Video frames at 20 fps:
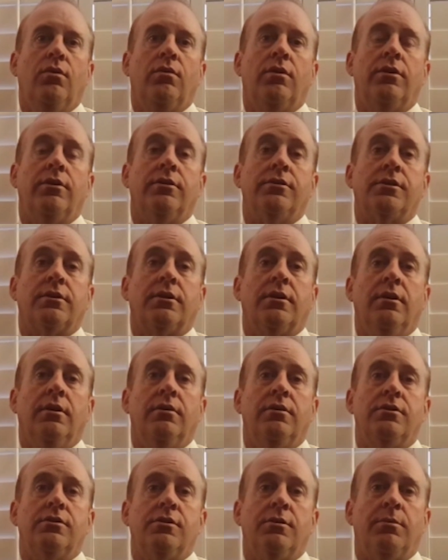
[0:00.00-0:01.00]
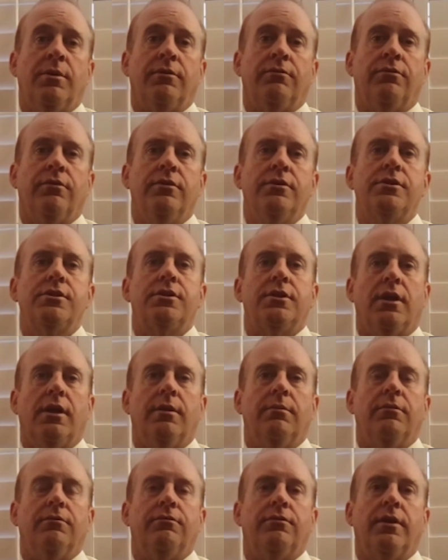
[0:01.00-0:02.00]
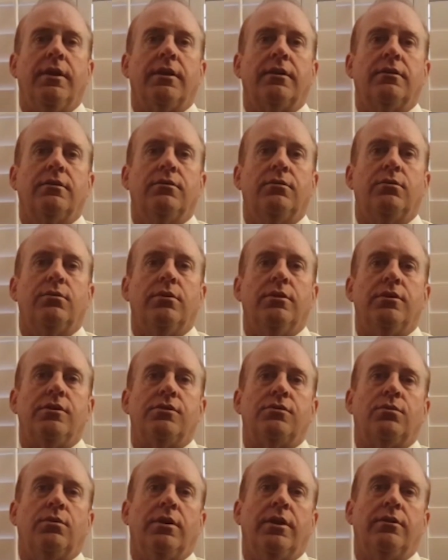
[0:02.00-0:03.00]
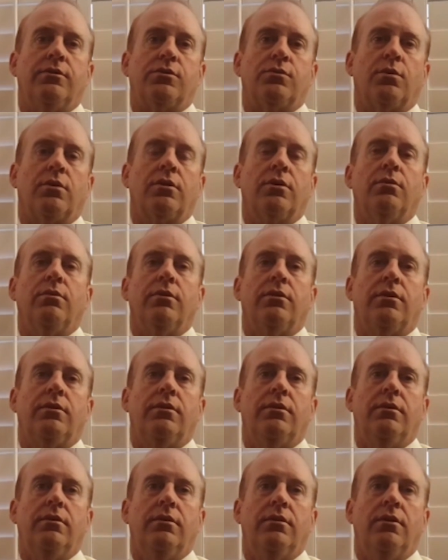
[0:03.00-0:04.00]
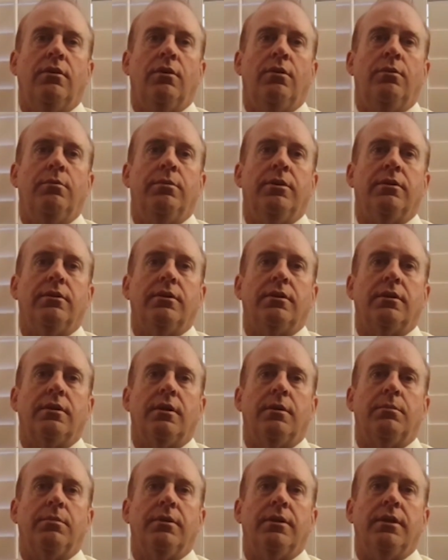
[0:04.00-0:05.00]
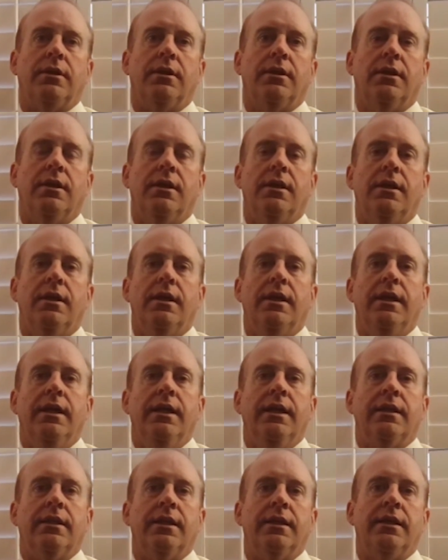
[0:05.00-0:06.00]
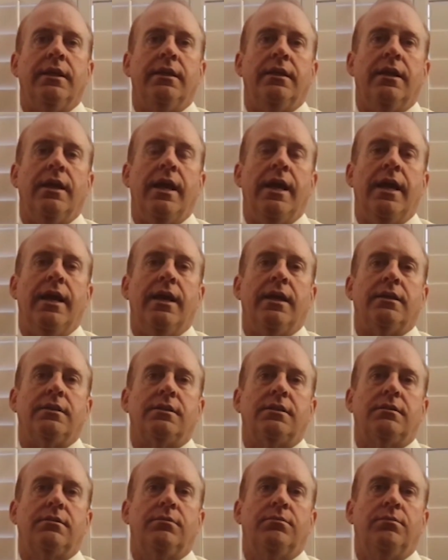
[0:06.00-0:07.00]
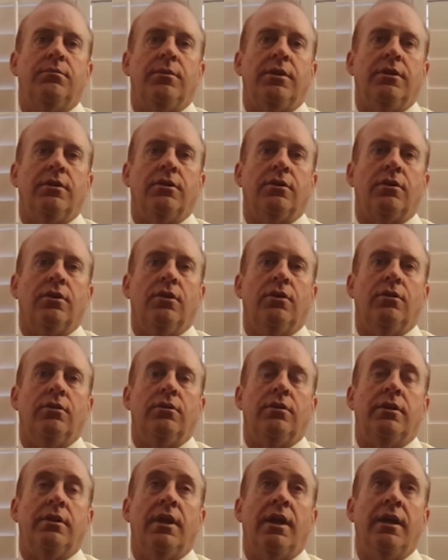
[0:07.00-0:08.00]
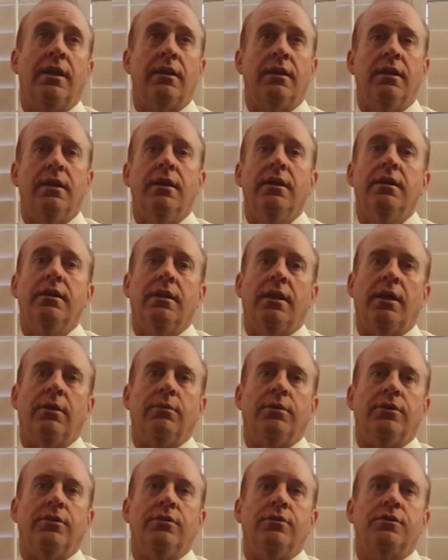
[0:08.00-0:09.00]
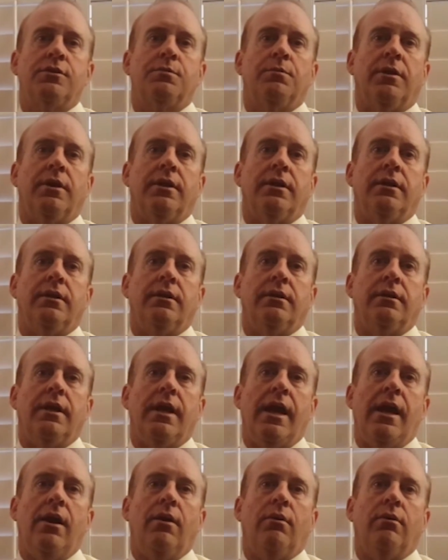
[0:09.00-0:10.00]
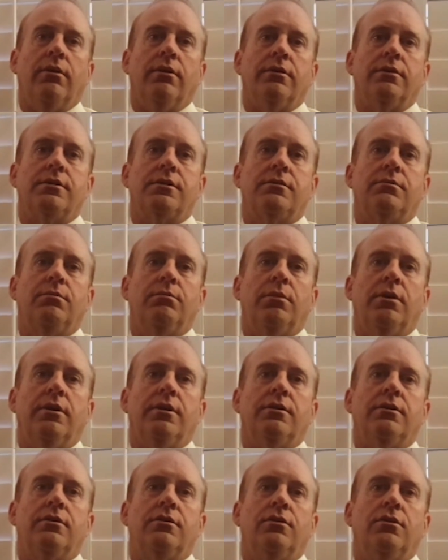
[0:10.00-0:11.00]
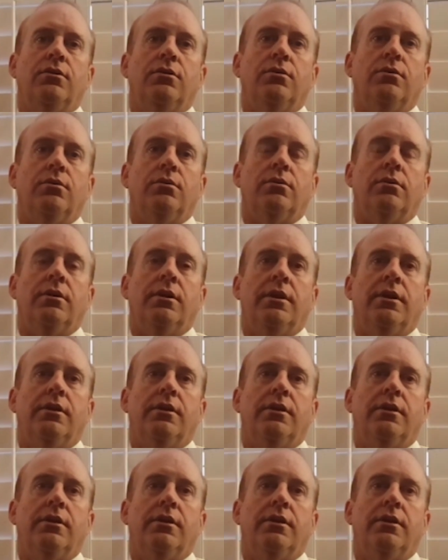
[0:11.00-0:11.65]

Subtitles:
Well, so my first job effect was when I was working with the home building company, and they asked me to go not reduce my hours, but to